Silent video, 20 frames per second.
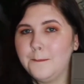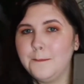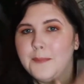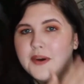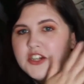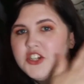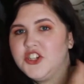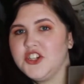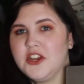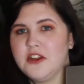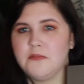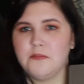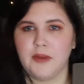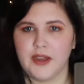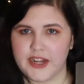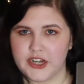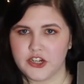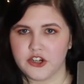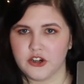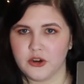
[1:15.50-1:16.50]
budget
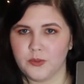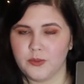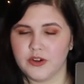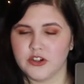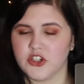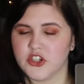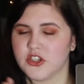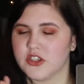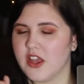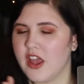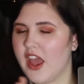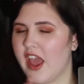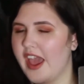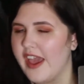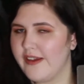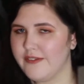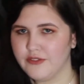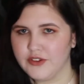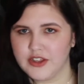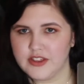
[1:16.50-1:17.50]
binder where just
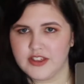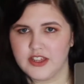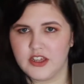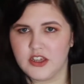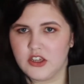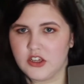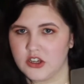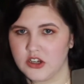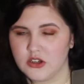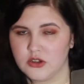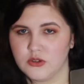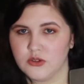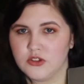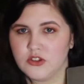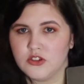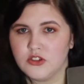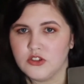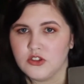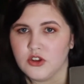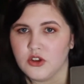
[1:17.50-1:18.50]
everything
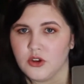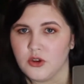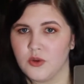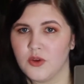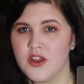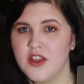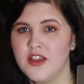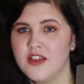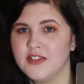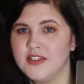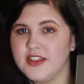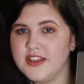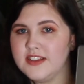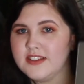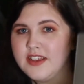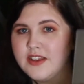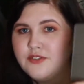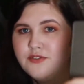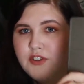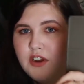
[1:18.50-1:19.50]
goes. So these
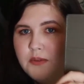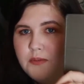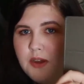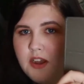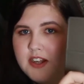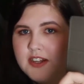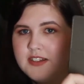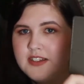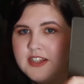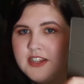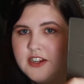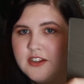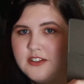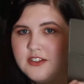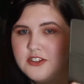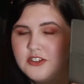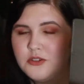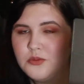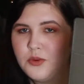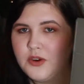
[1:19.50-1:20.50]
like front pockets here,
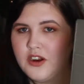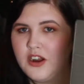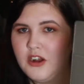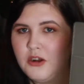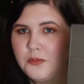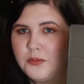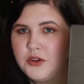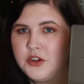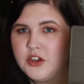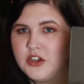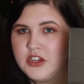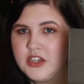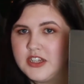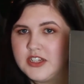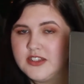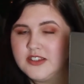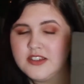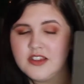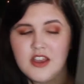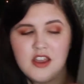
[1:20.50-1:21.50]
this is where I'll
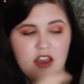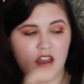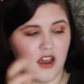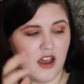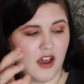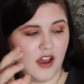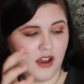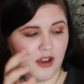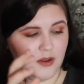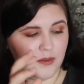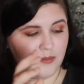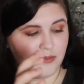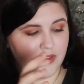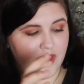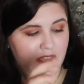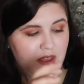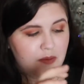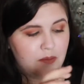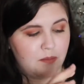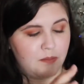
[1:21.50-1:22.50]
put
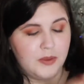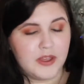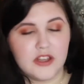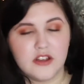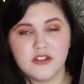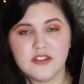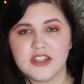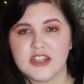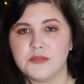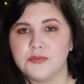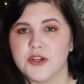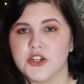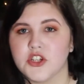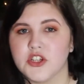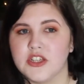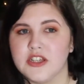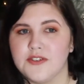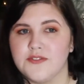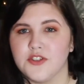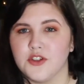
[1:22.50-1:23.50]
like bills,
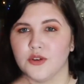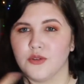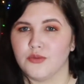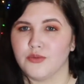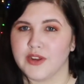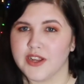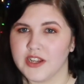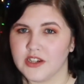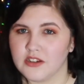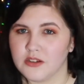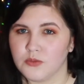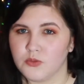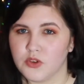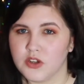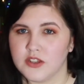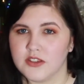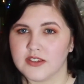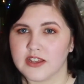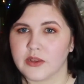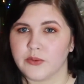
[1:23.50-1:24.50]
especially if they're random
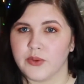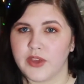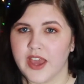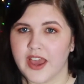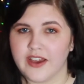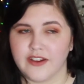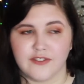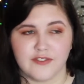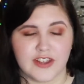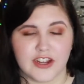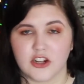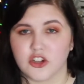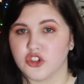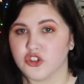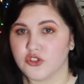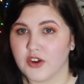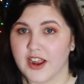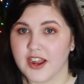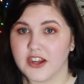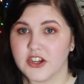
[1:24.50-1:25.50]
ones. Like we have like our
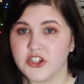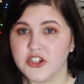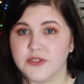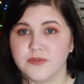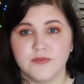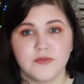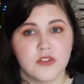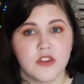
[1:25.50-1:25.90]
trash